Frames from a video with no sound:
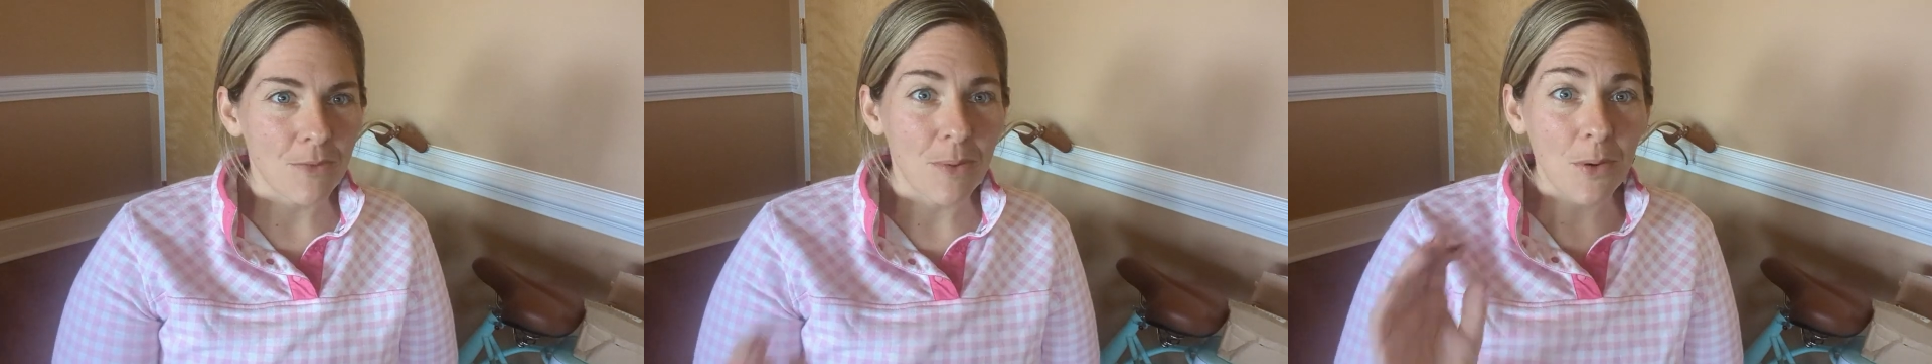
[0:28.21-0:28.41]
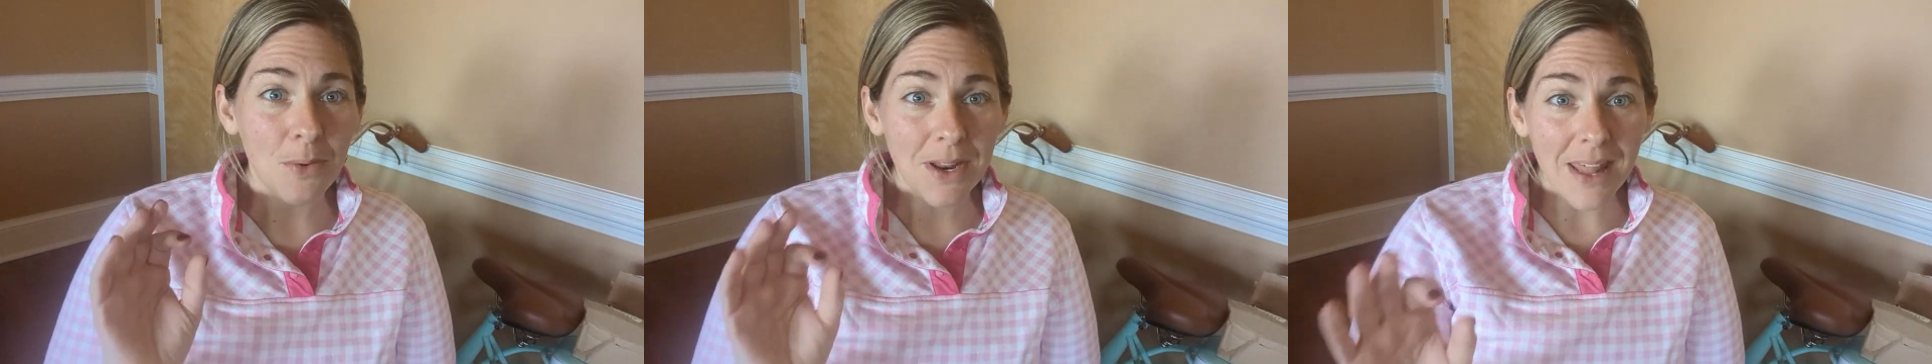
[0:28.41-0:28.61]

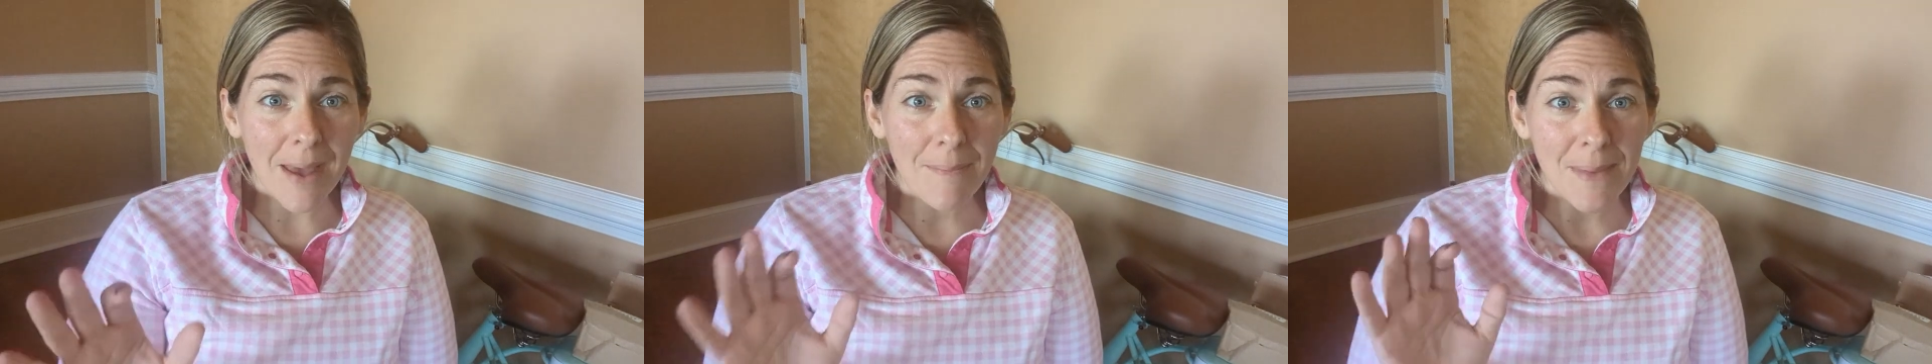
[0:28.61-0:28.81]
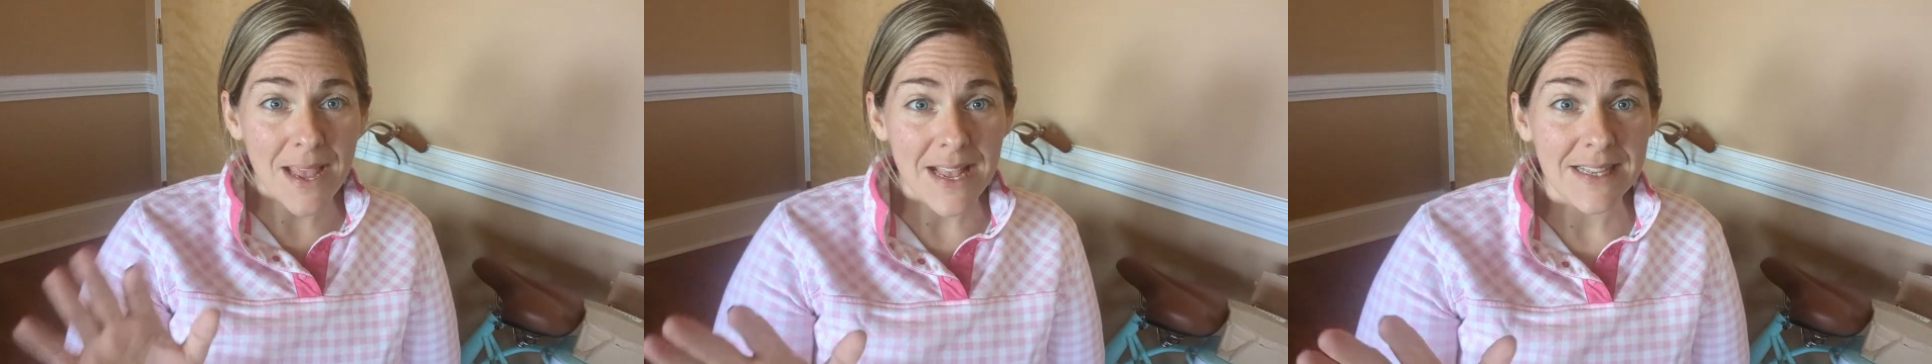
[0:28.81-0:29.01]
But what
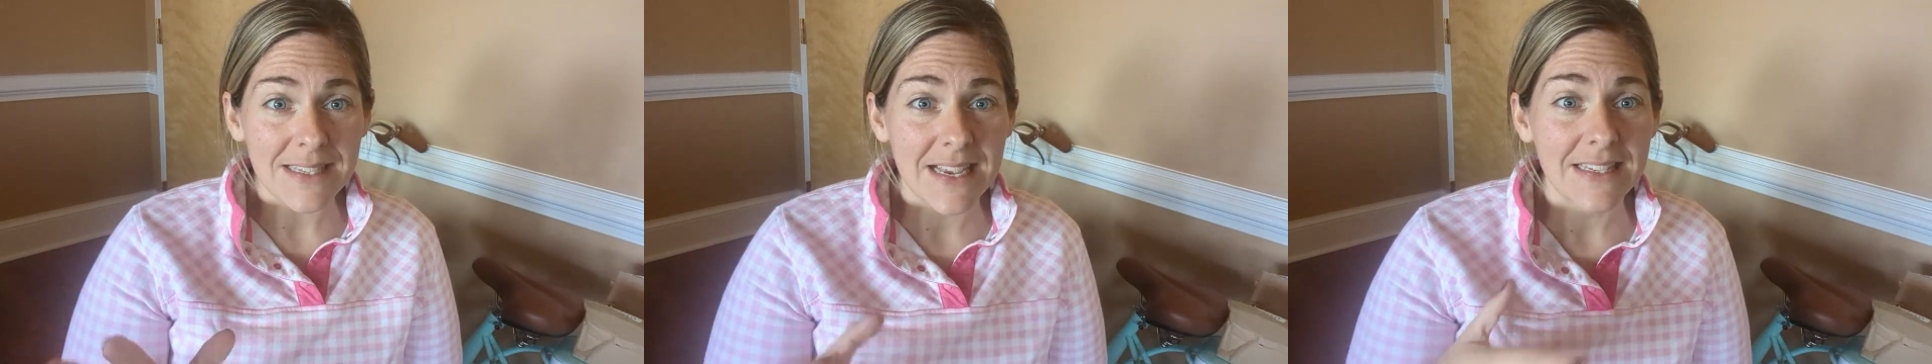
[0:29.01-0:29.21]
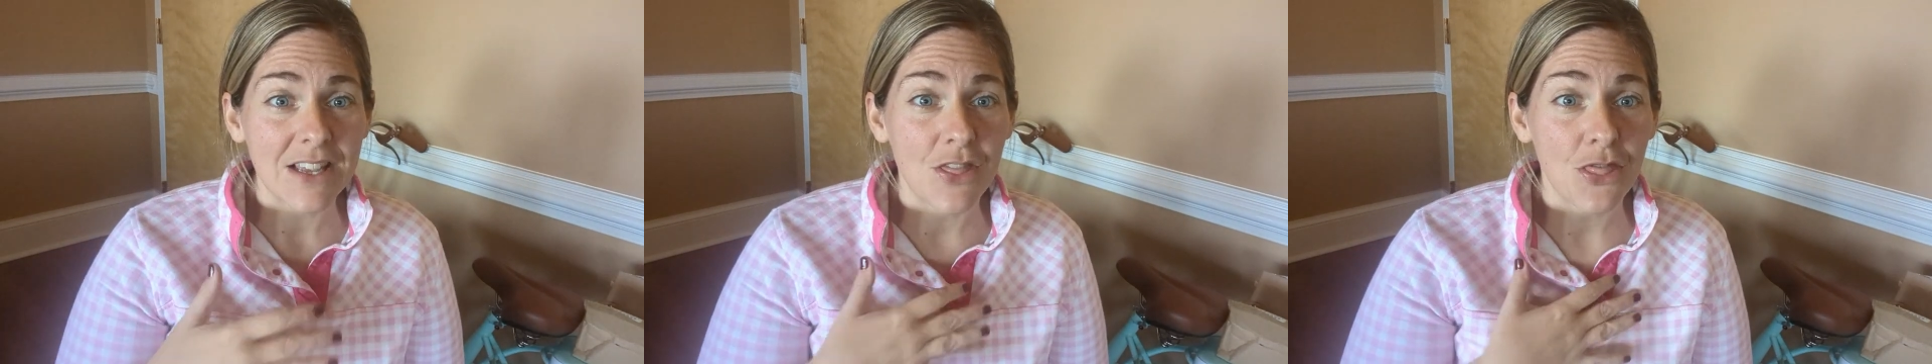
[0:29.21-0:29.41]
that means
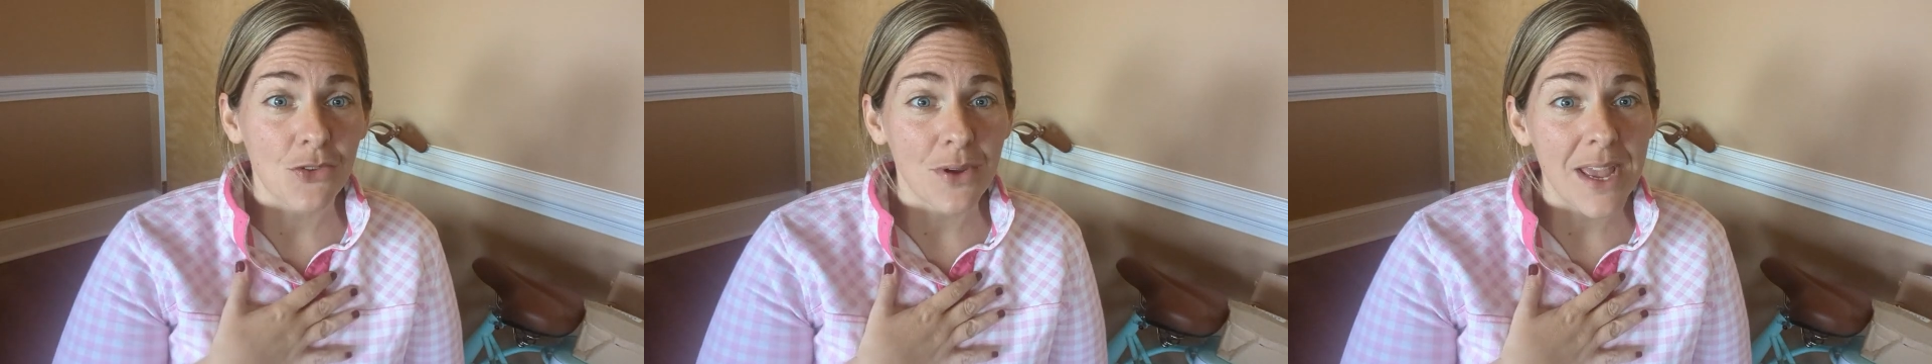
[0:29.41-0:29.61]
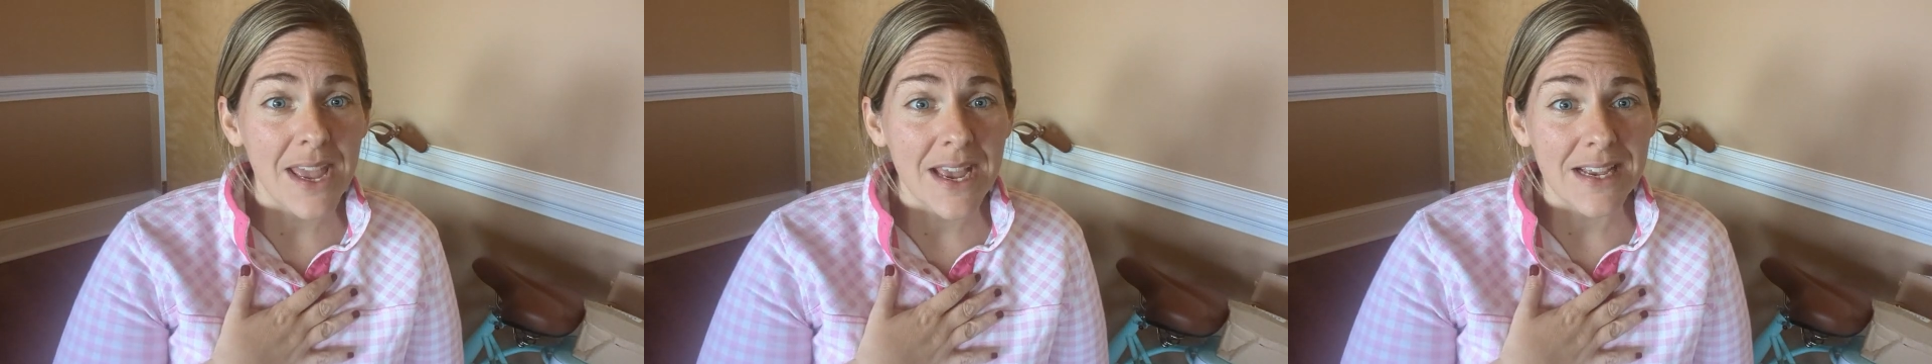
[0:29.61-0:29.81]
is a
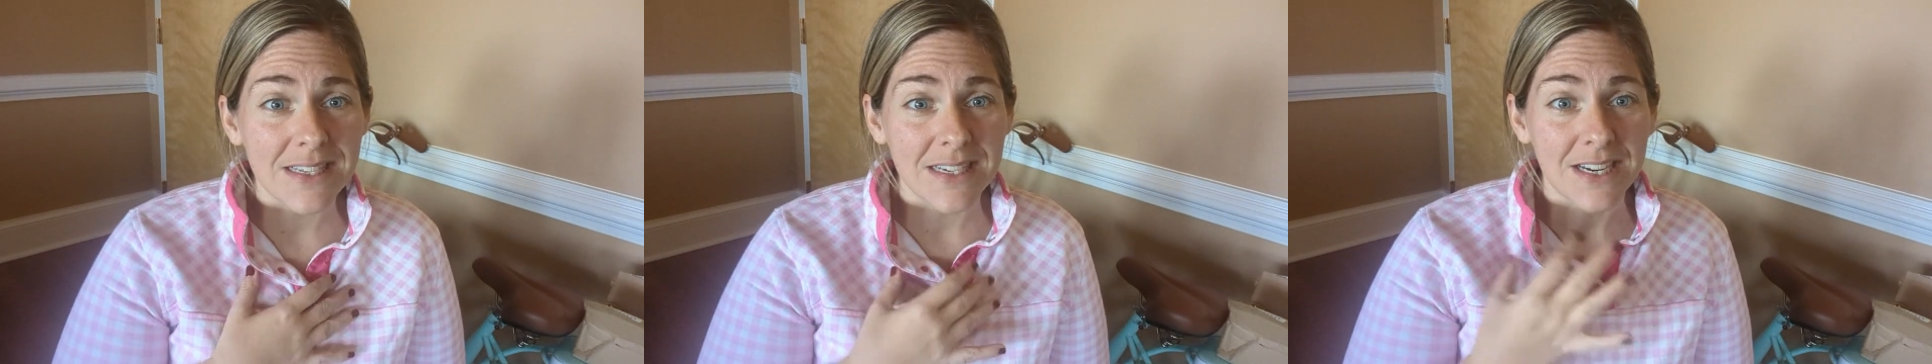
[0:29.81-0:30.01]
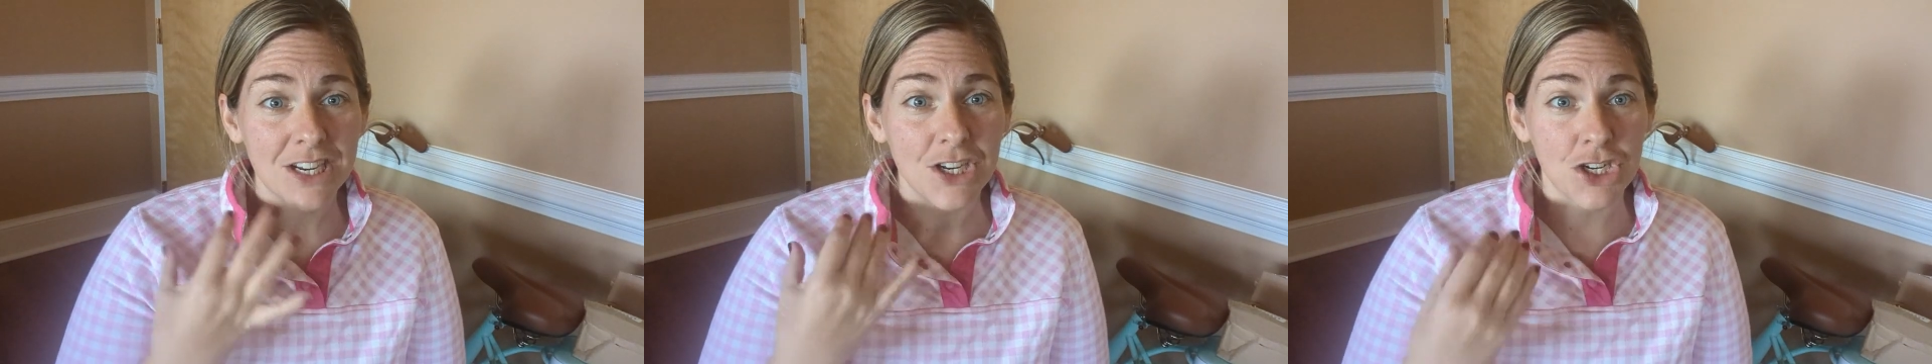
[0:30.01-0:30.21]
3 is
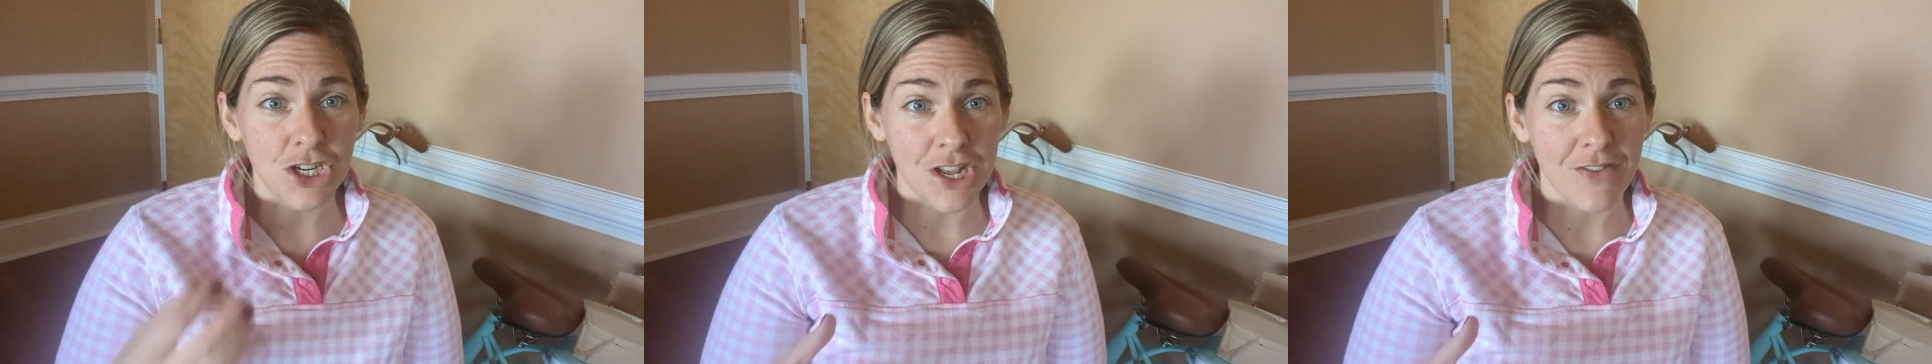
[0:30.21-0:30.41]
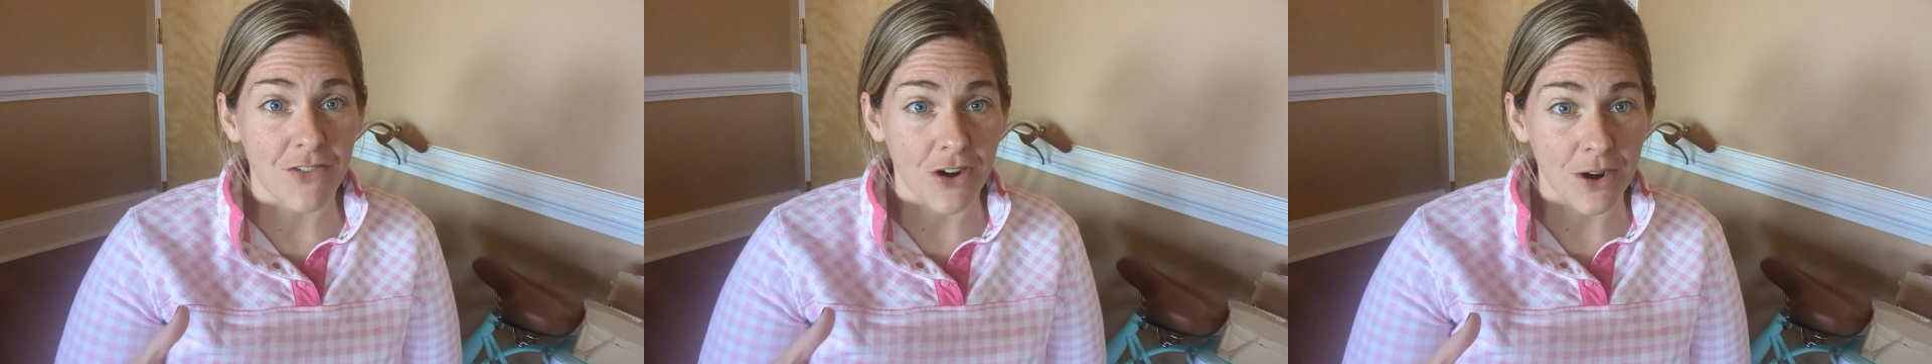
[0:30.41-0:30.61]
an
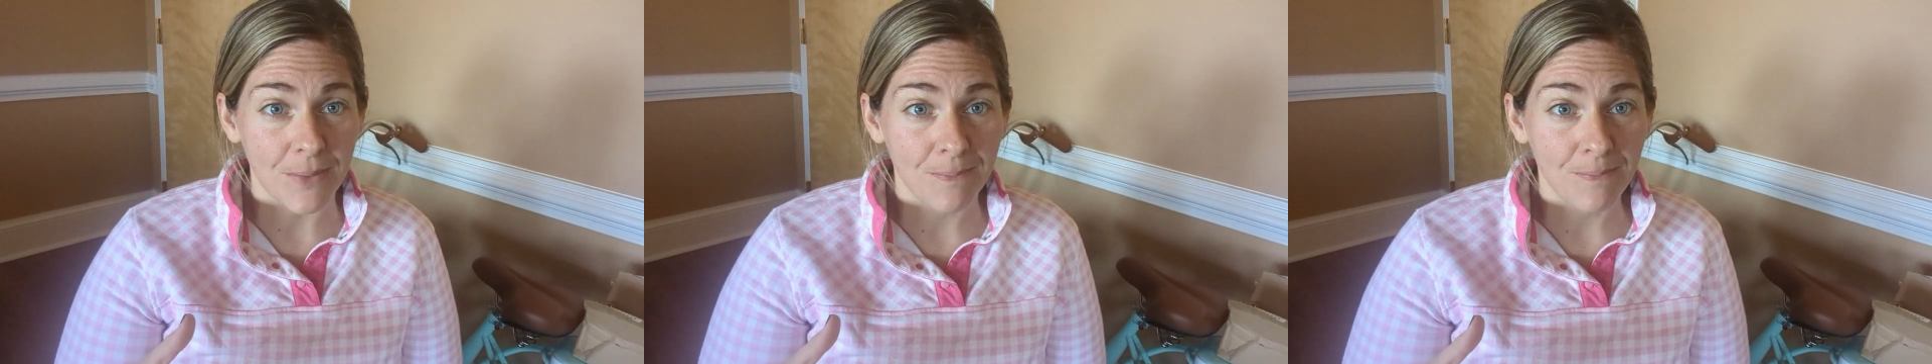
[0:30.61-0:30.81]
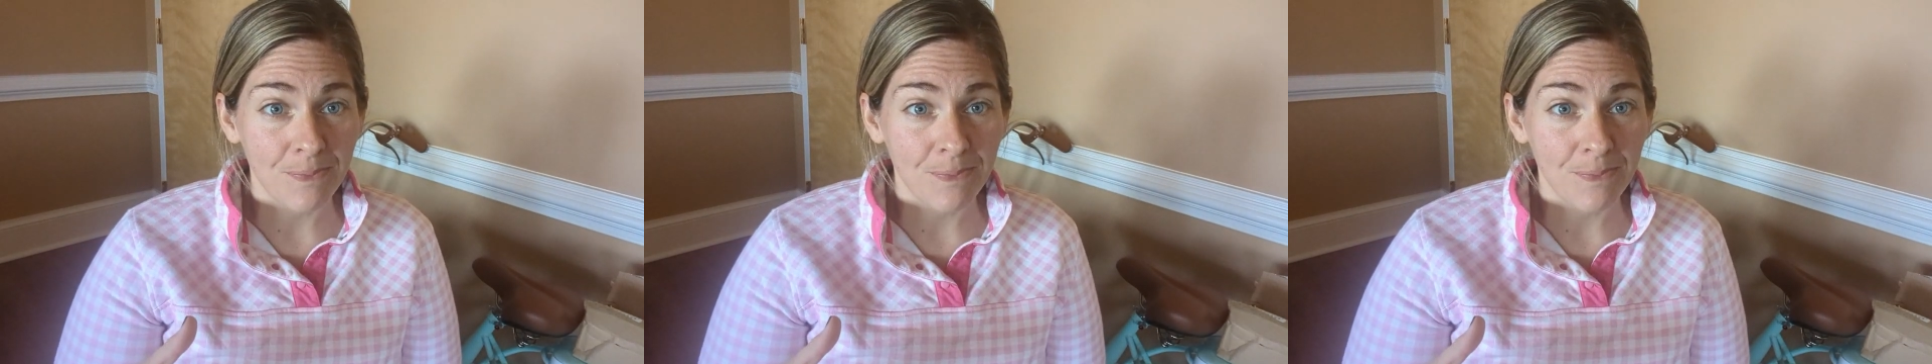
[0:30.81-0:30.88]
achiever.